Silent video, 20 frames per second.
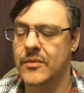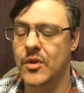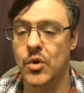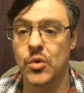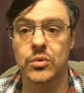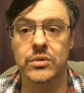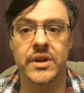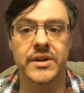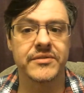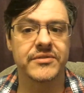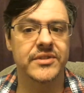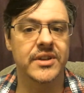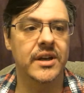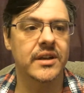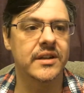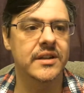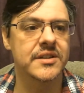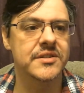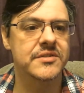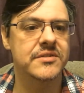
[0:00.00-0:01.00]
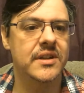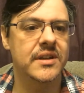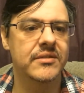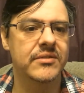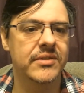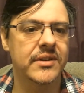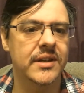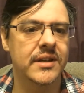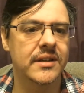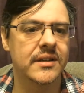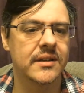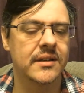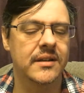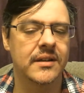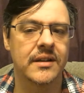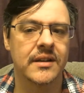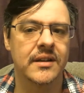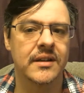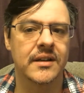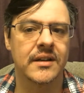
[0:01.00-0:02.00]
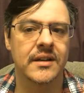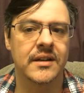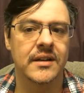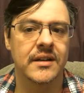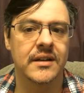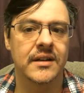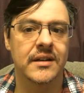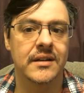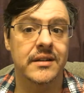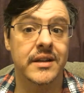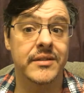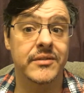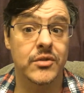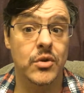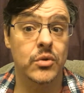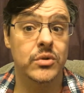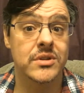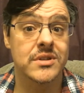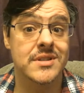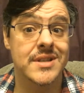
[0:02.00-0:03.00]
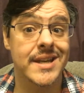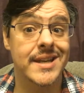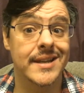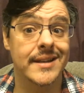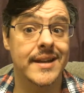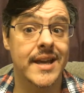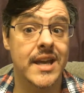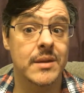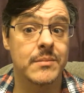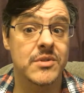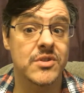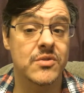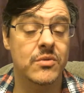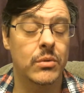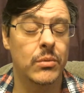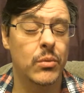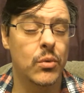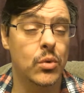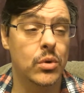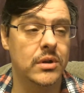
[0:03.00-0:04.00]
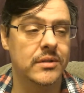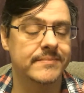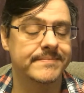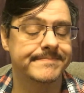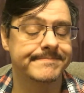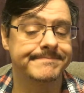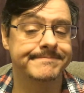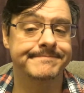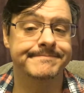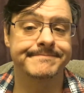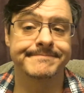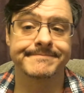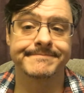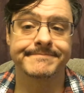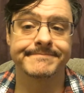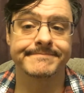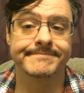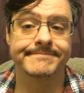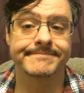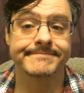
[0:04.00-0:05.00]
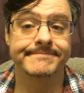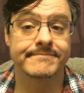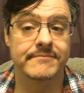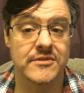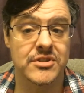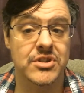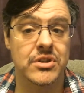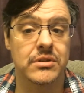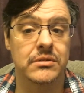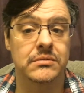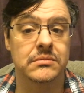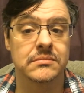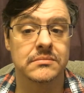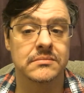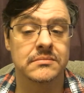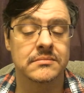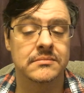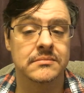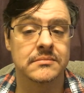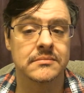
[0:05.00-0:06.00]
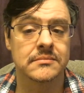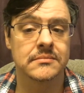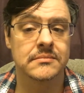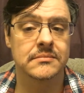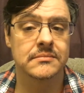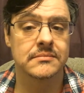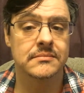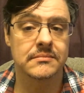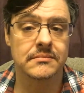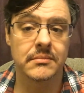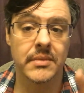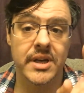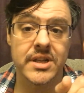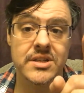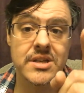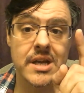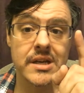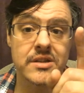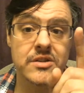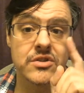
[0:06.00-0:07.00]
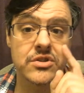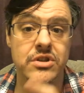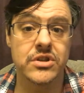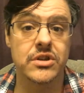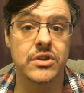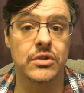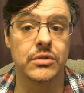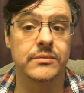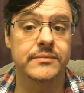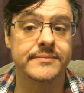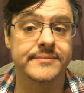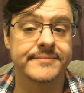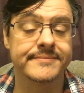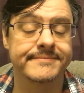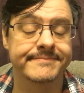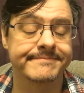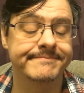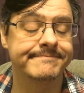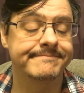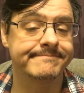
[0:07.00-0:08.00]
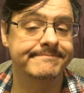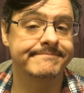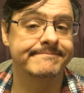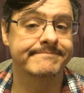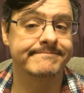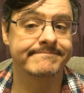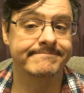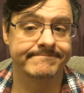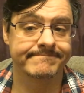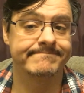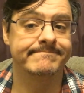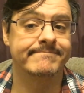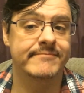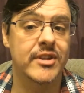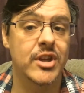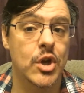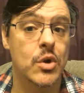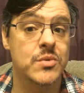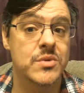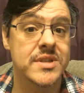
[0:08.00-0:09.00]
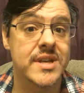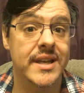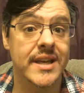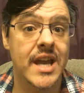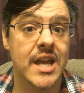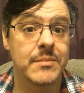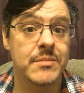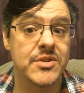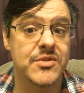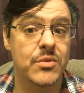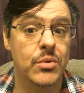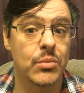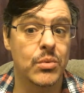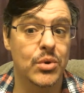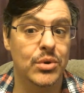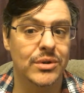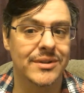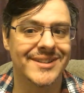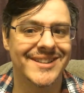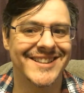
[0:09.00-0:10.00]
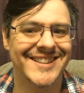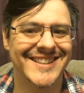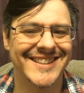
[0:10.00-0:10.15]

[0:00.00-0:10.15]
All they've done is they've gone and taken Hamish for a walk. So my challenge to you, go and take Hamish for a walk.